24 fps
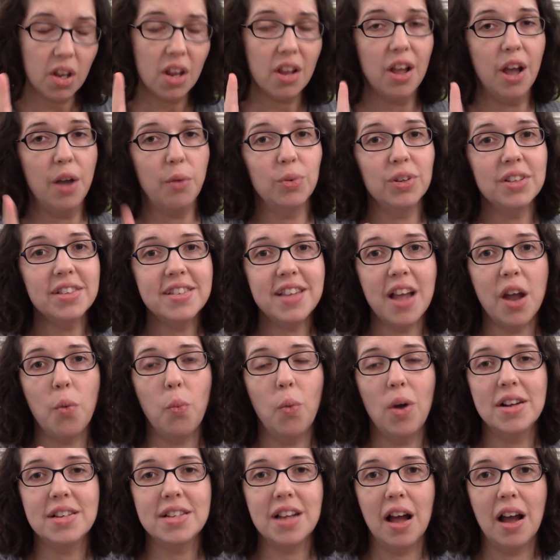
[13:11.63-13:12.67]
I will say
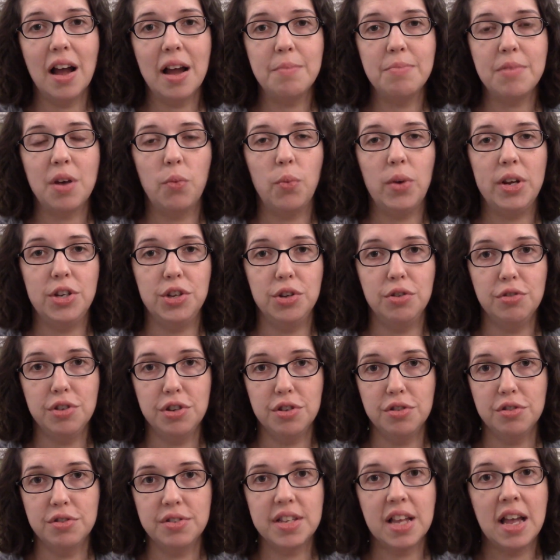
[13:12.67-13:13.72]
one time that we do
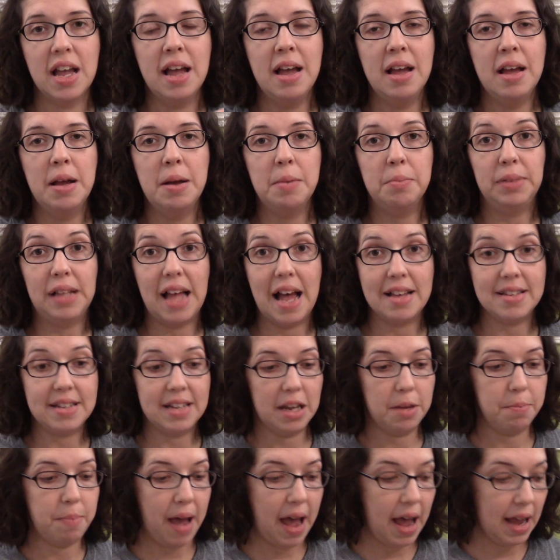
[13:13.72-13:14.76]
use
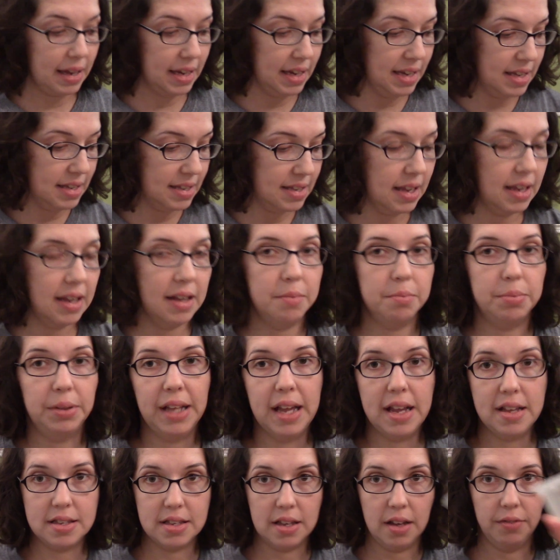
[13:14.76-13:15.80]
plastic baggies in
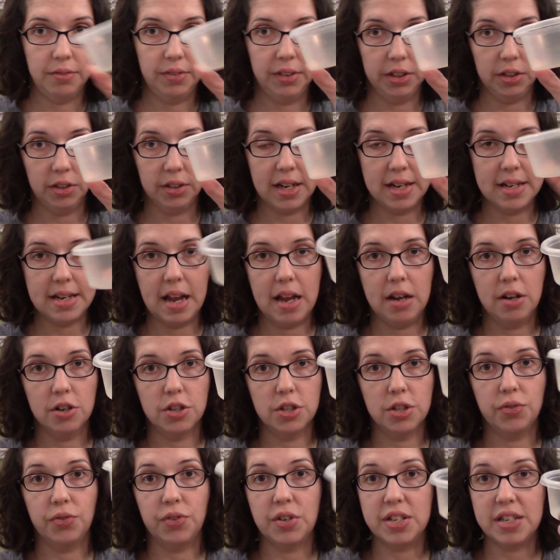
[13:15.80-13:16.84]
place of little
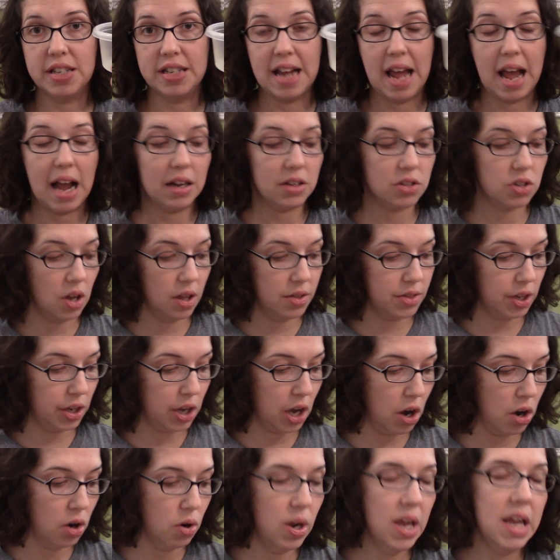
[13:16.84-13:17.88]
containers for snacks on the
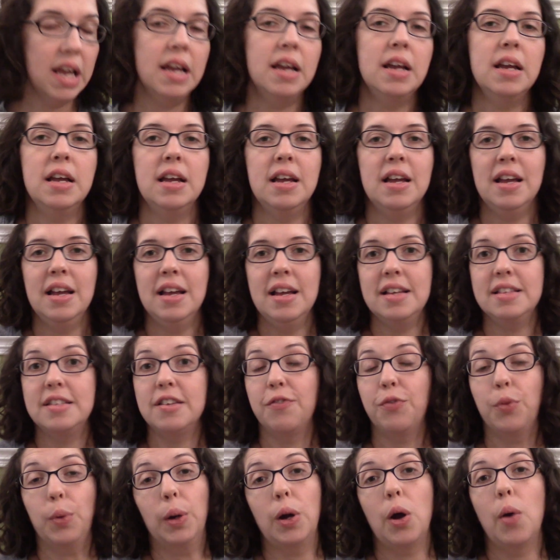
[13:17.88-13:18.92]
go is
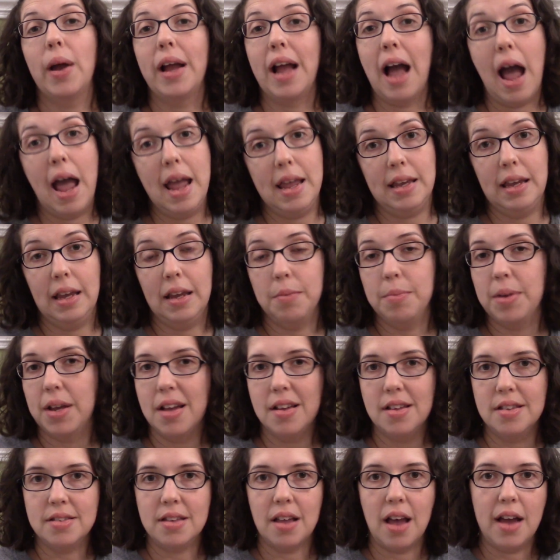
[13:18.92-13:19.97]
if we're going hiking,
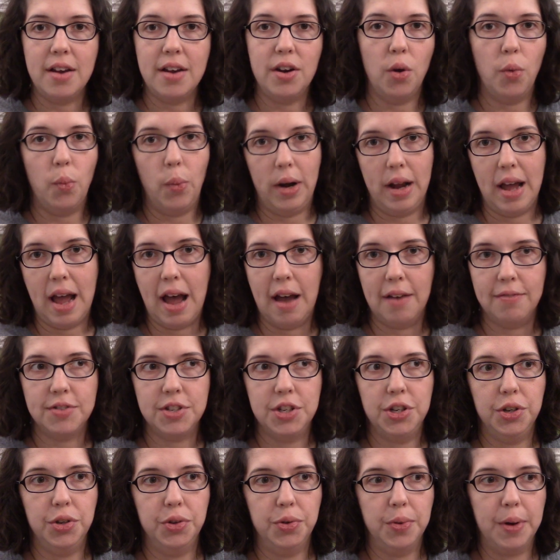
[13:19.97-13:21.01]
because I don't want to have
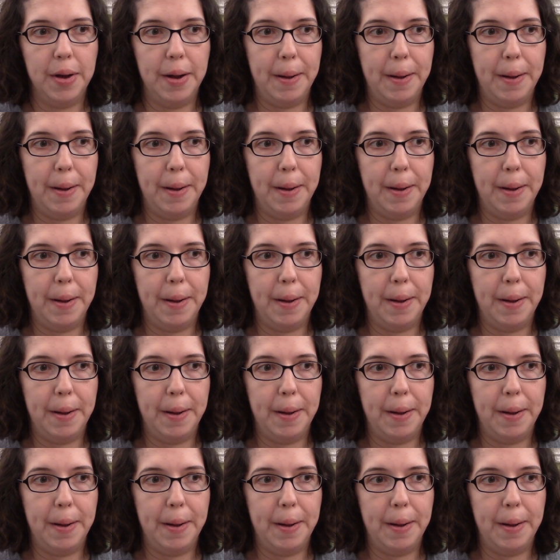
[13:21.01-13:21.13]
to